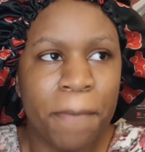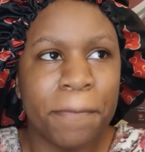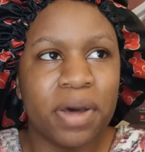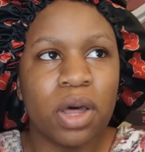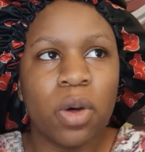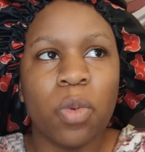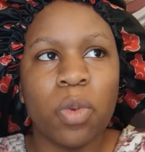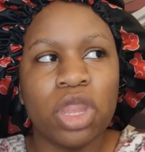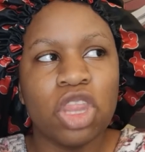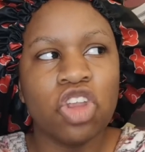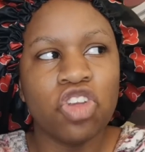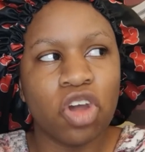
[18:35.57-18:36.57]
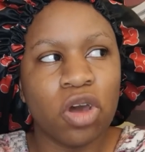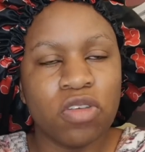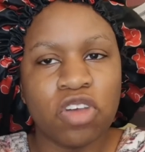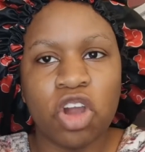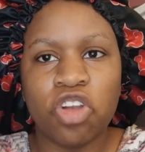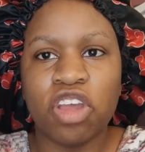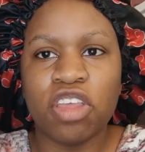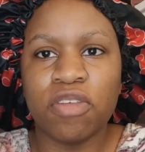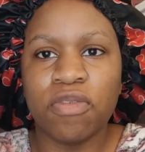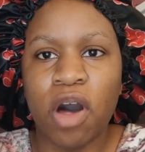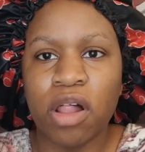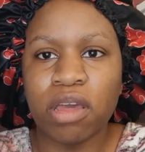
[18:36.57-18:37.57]
But when the jokes are just
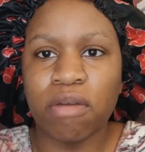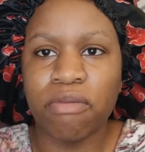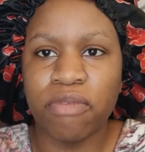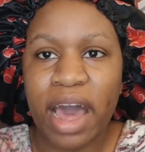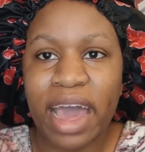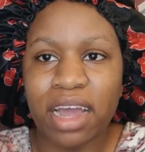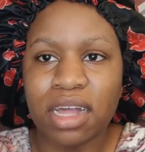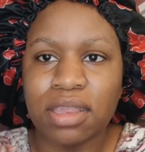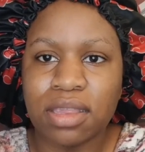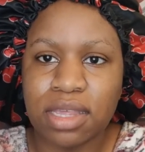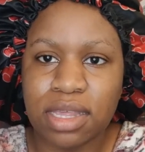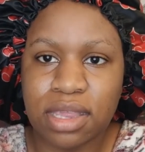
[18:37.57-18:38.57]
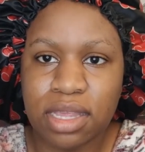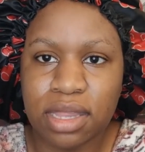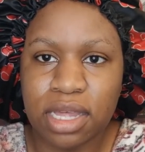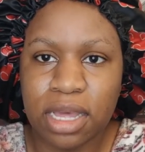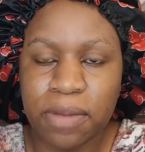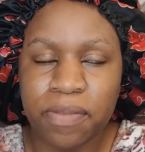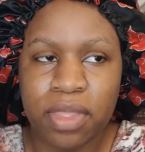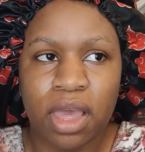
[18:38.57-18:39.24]
falling flat consistently,